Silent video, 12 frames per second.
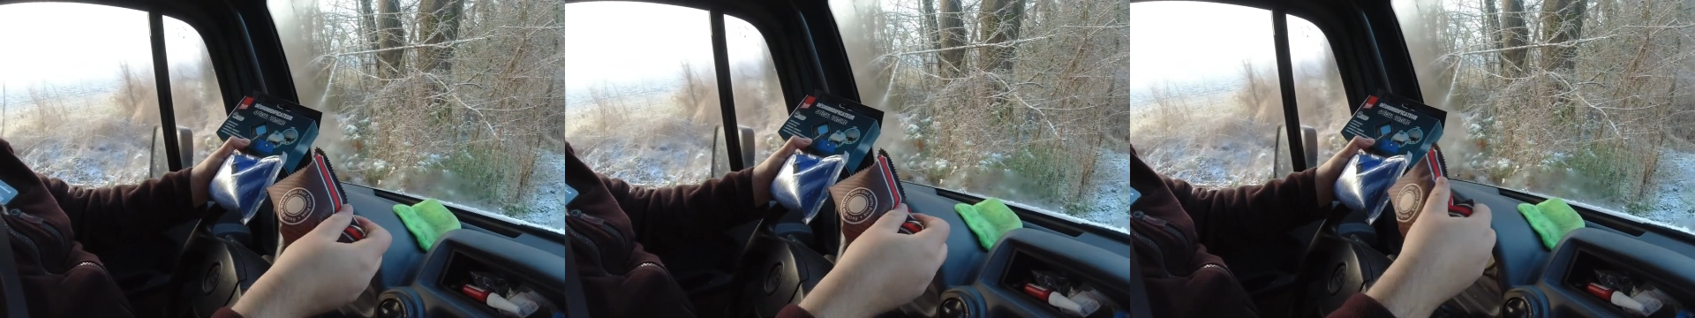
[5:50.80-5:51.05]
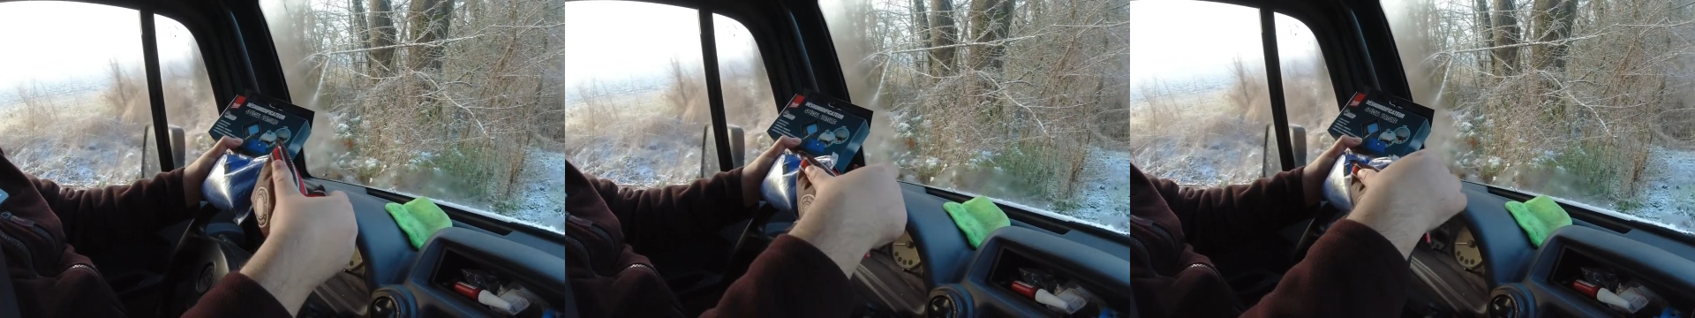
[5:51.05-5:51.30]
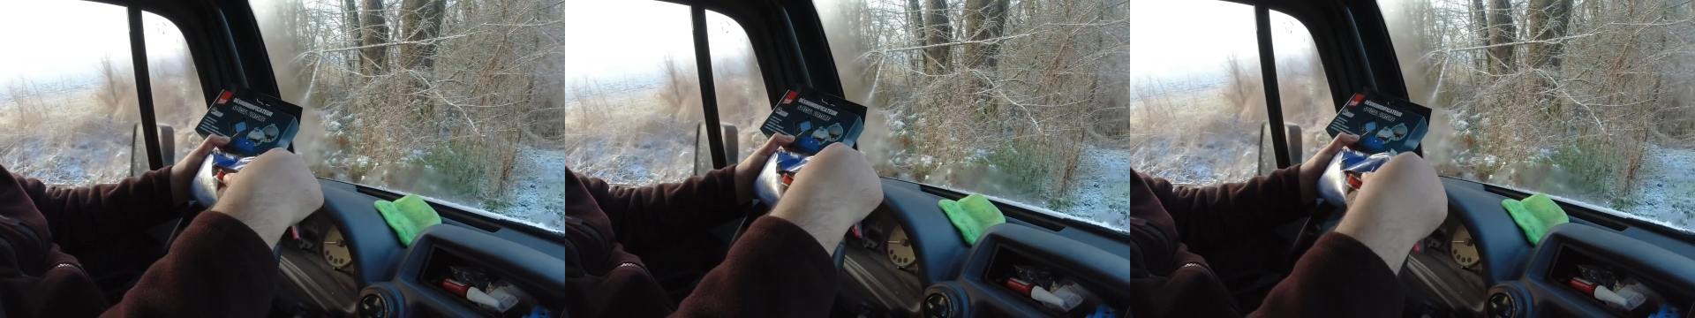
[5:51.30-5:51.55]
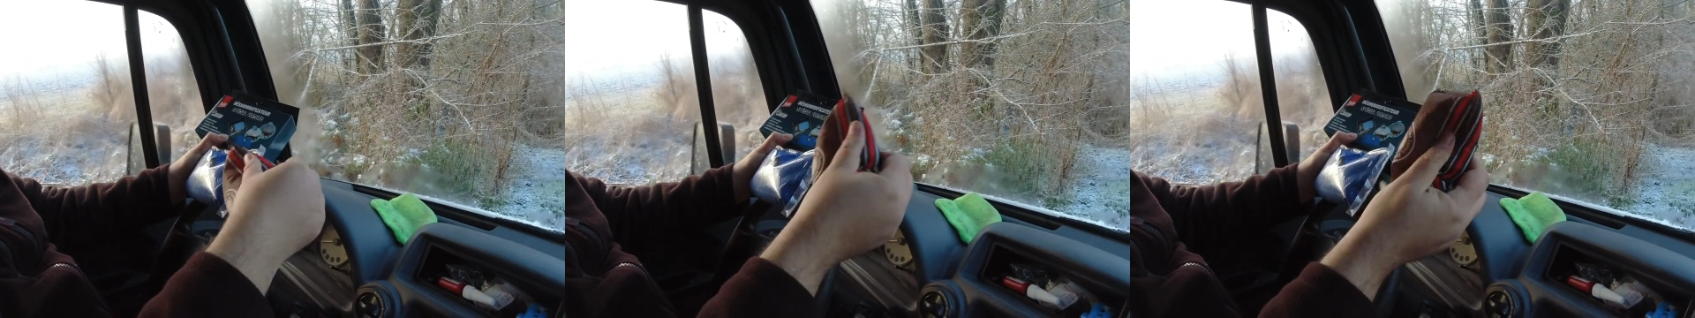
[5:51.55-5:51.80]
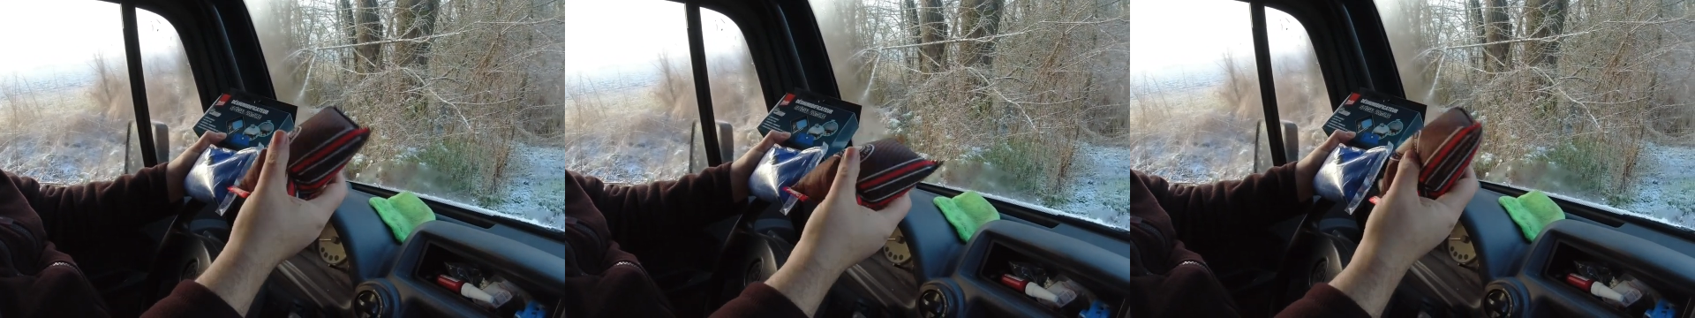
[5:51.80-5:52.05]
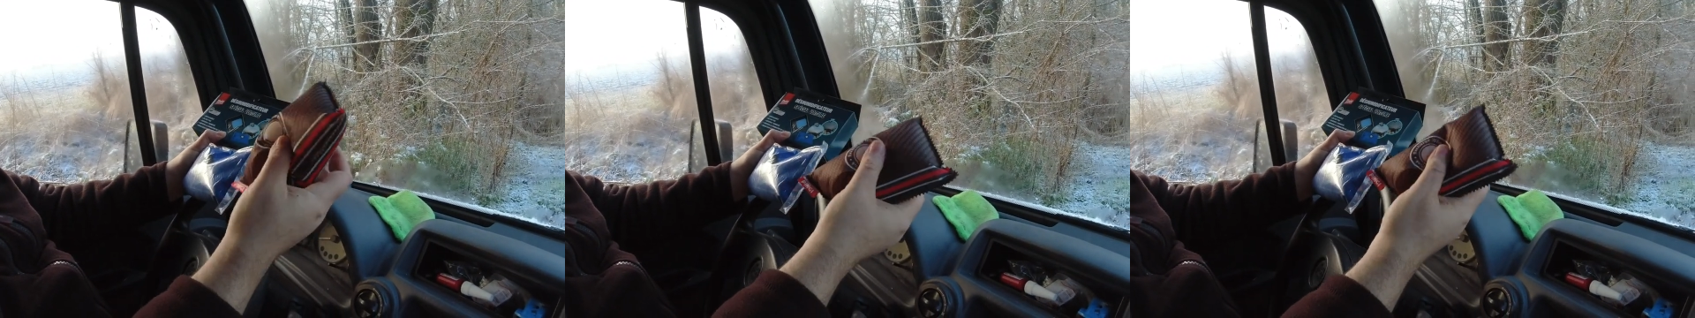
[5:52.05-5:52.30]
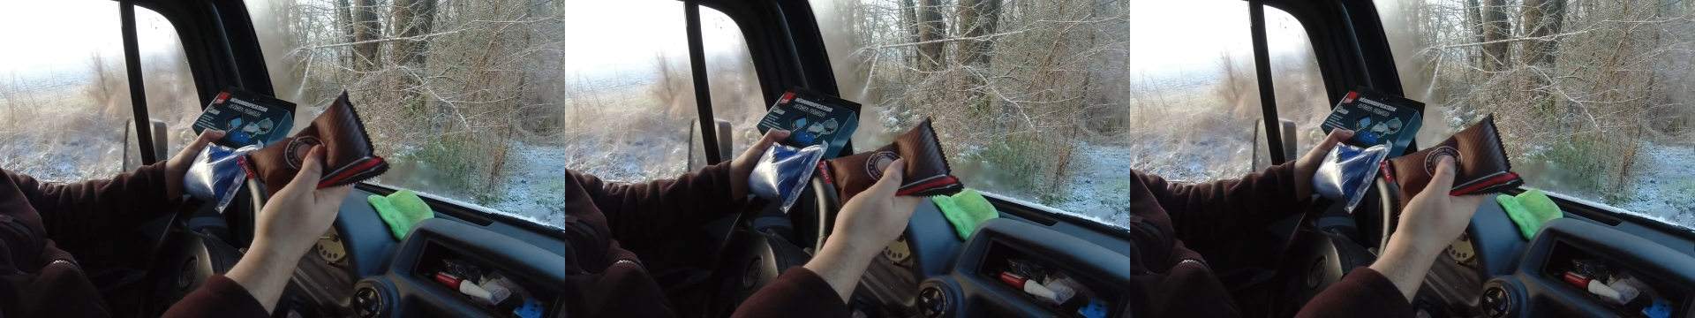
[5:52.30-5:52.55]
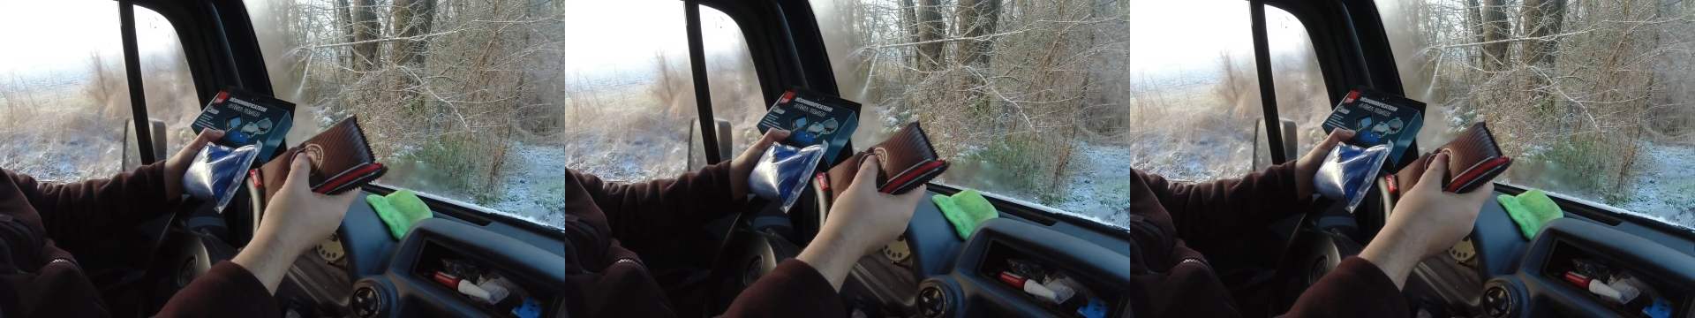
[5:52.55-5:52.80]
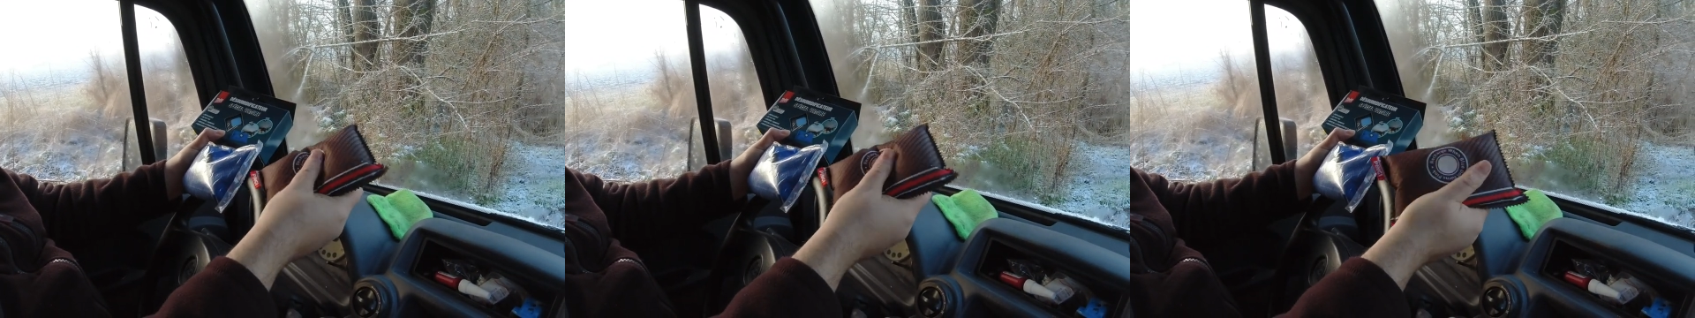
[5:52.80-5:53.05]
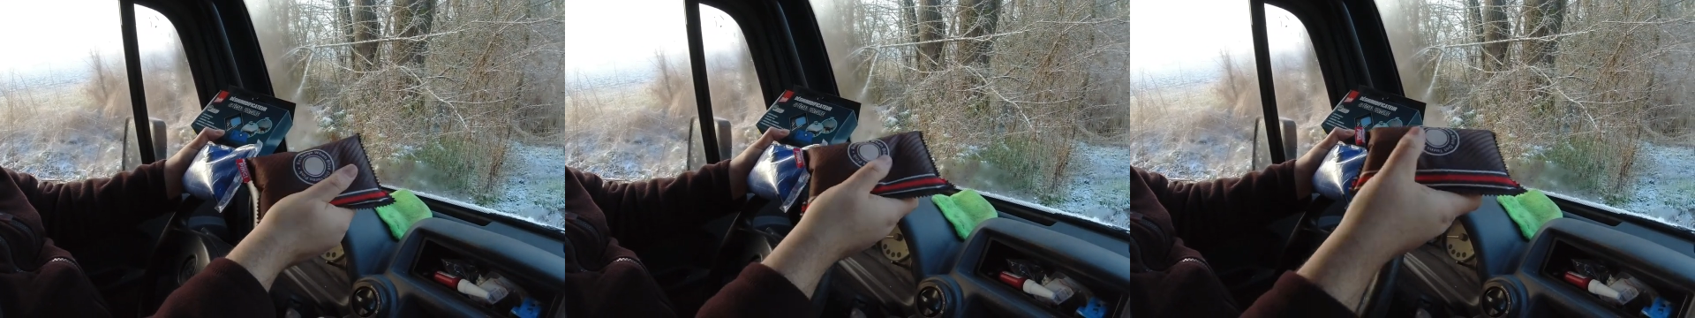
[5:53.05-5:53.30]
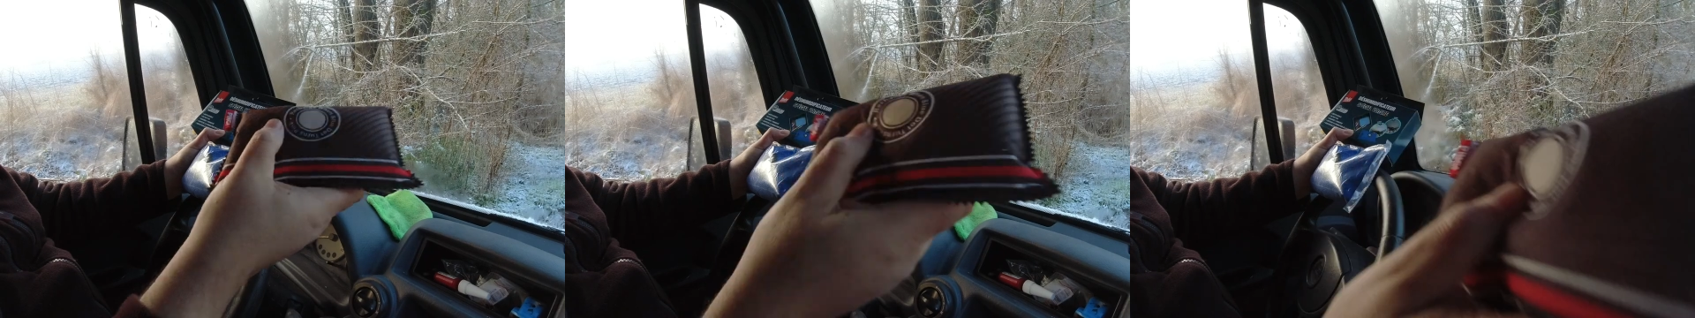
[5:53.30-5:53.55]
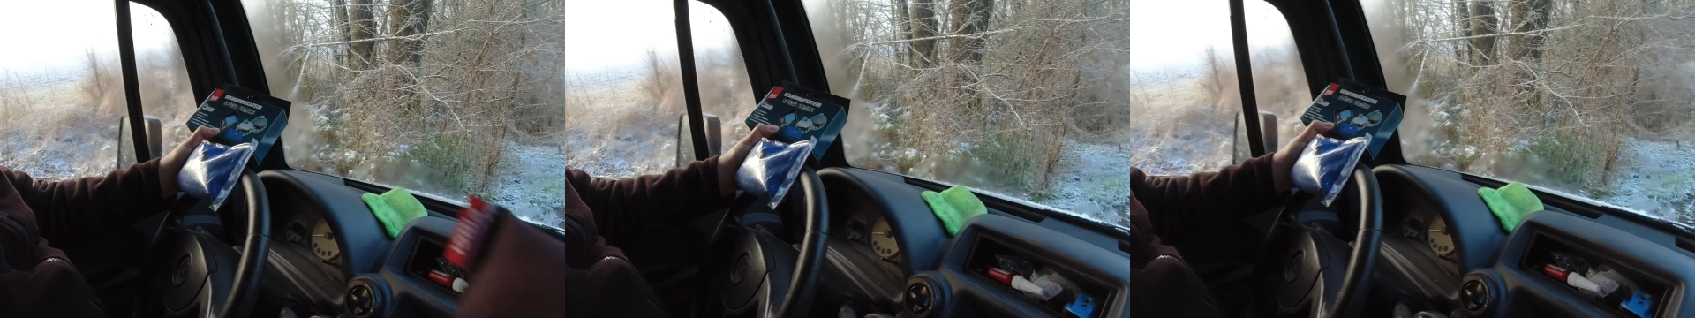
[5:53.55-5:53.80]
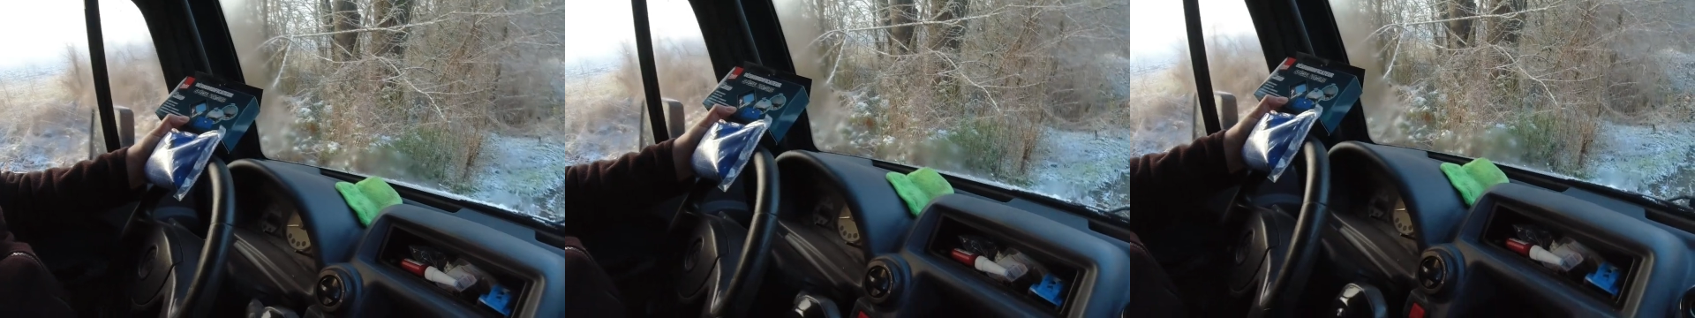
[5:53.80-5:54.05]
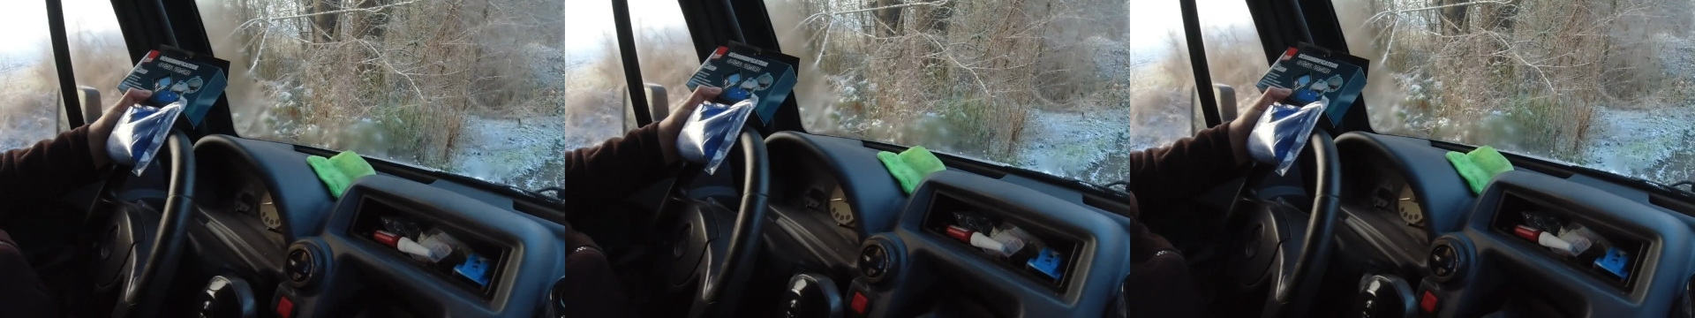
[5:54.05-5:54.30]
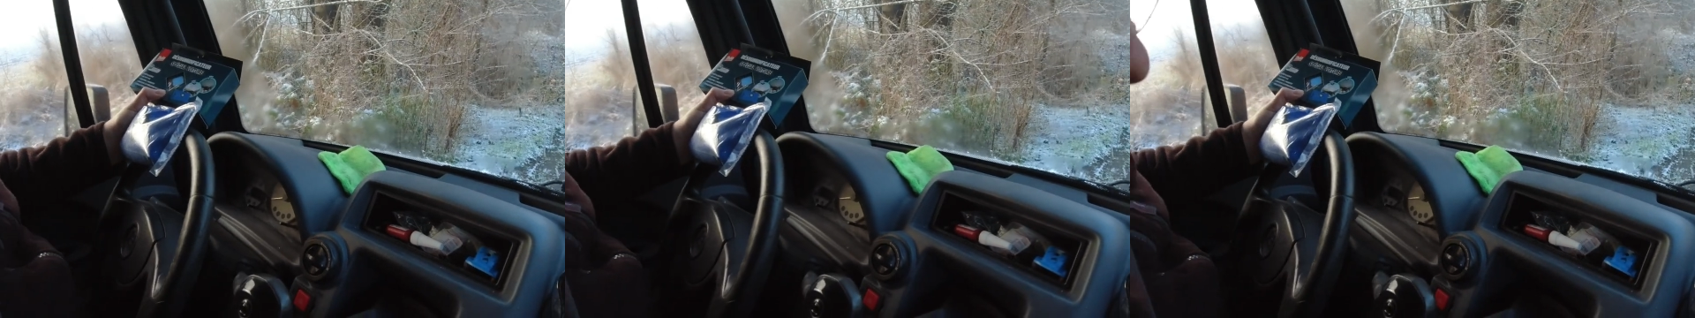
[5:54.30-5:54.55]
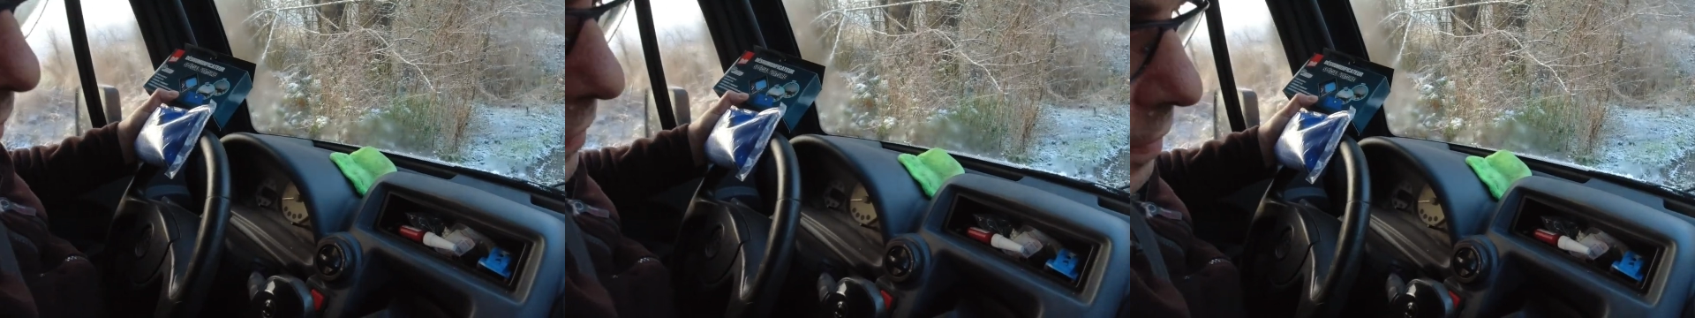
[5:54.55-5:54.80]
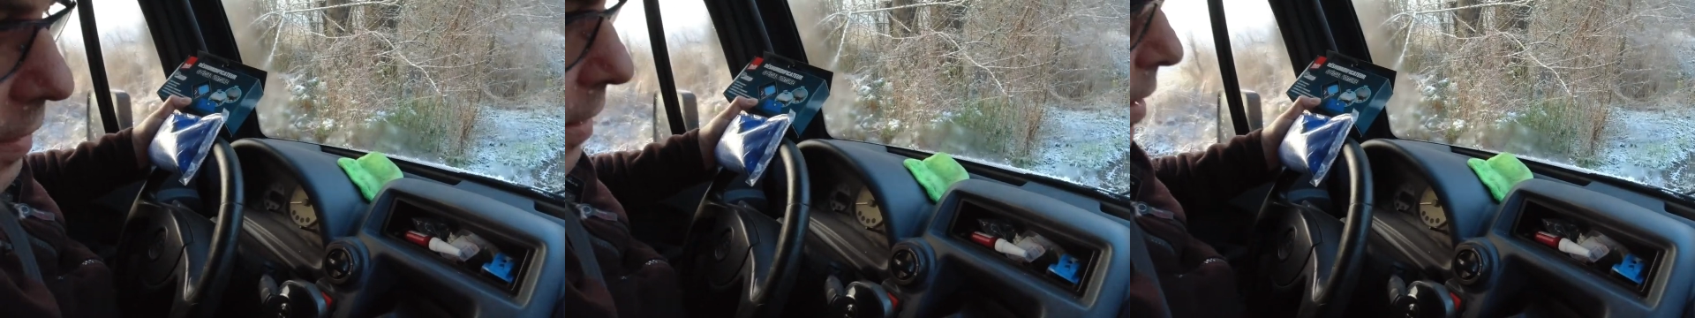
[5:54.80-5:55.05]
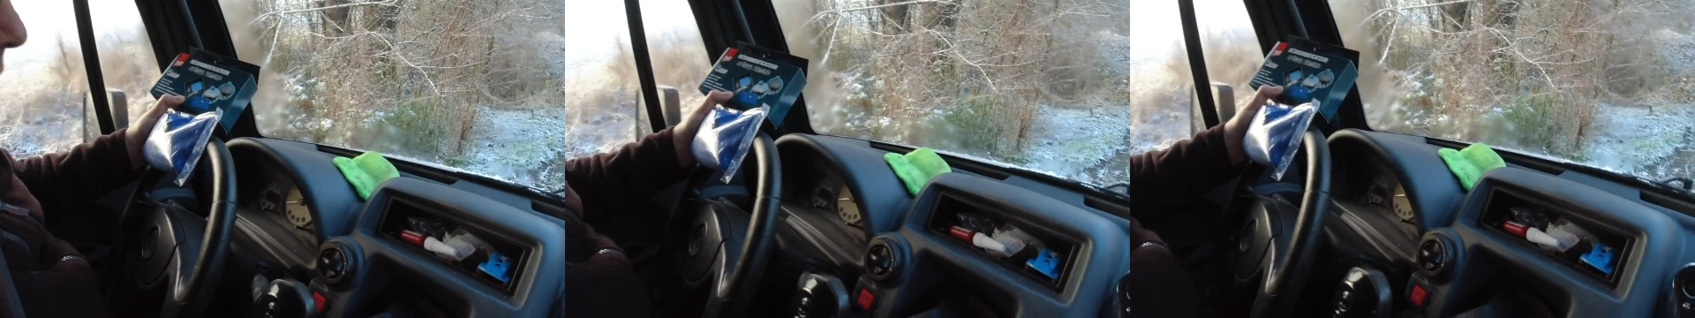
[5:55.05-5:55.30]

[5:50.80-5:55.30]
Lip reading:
[unreadable: no face in view]